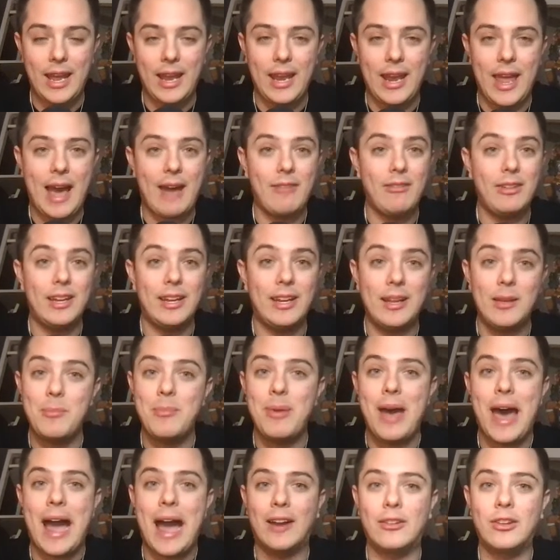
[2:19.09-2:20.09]
and having an
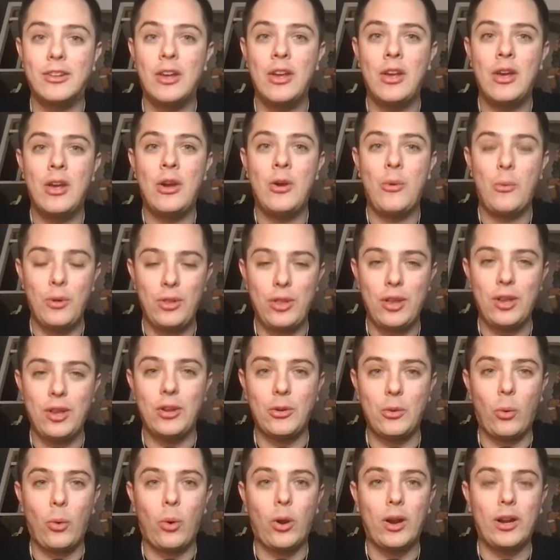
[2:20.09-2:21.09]
impact within
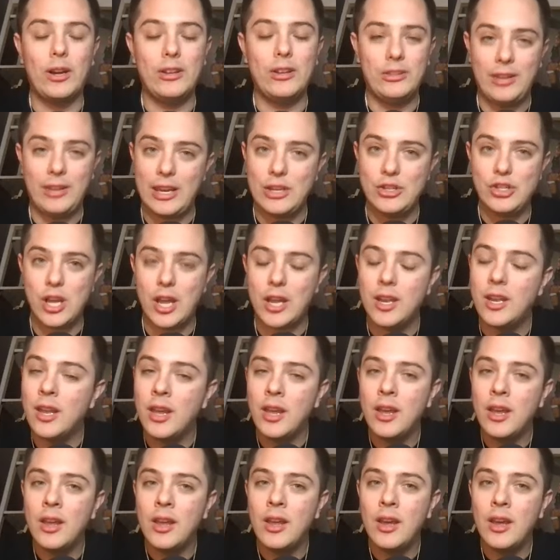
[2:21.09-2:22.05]
an organization.